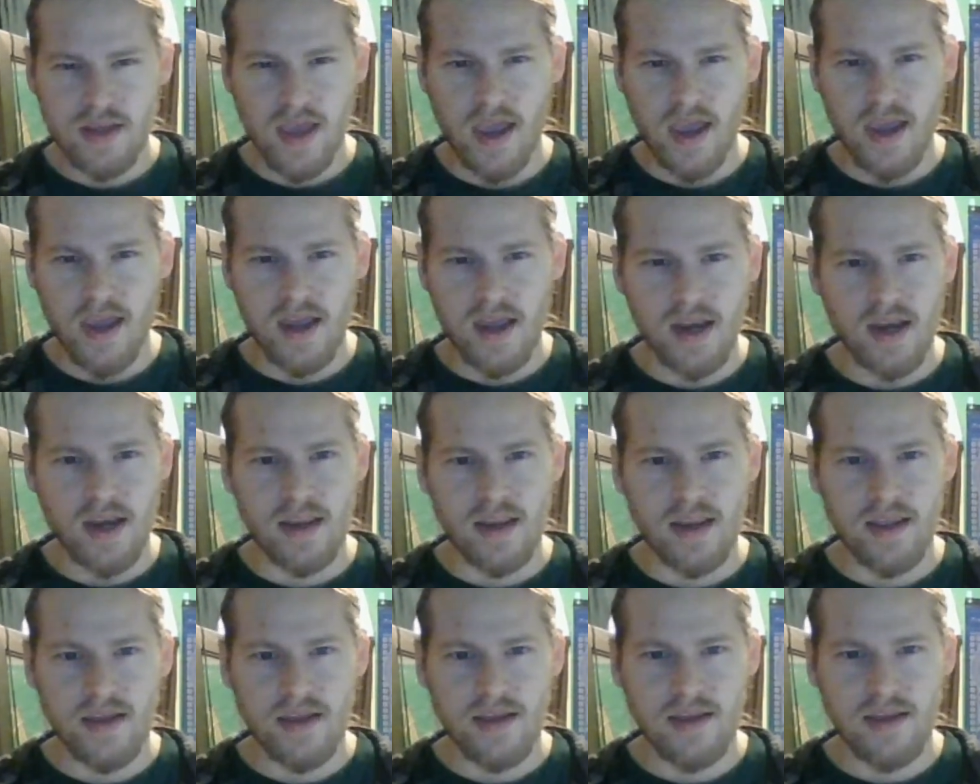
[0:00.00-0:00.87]
can't
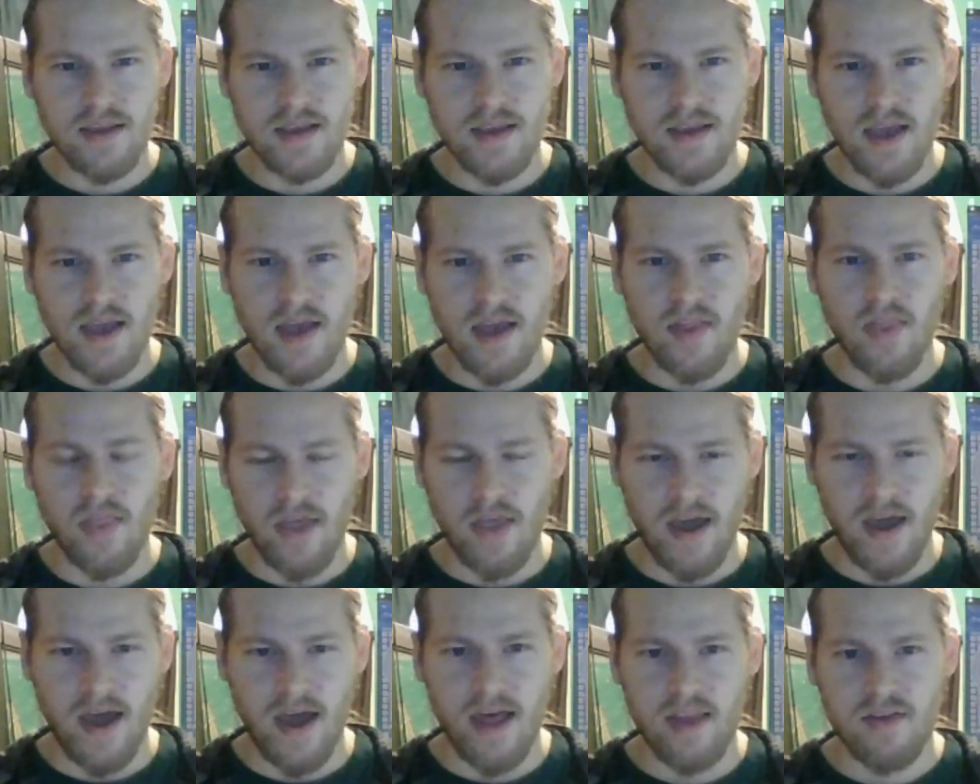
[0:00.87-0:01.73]
get
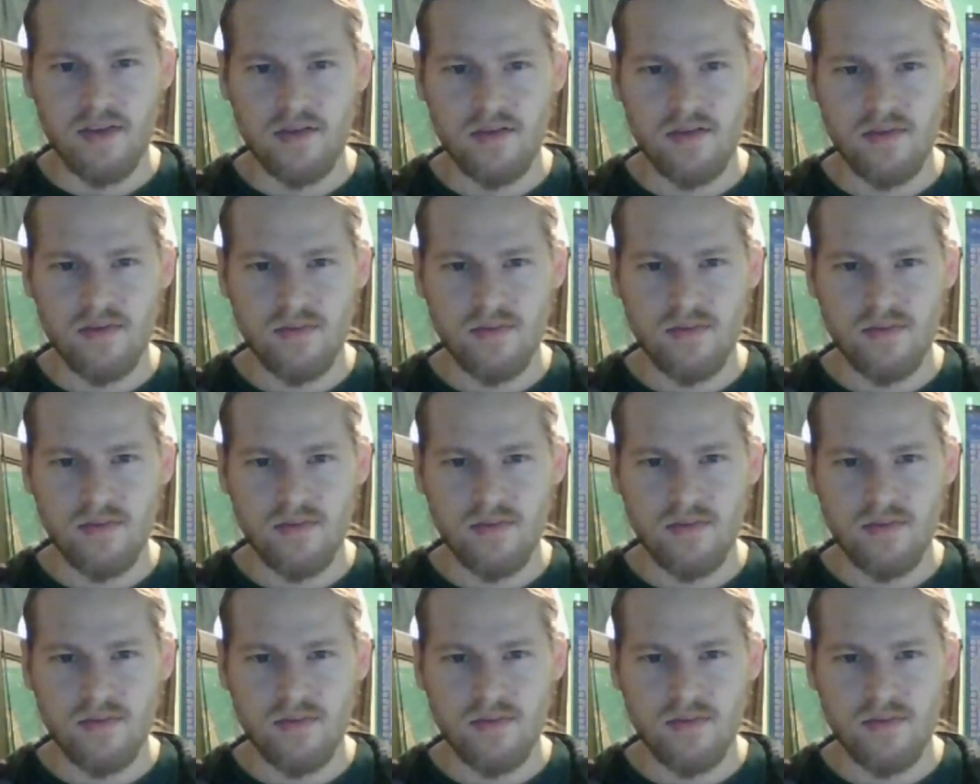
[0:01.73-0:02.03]
that.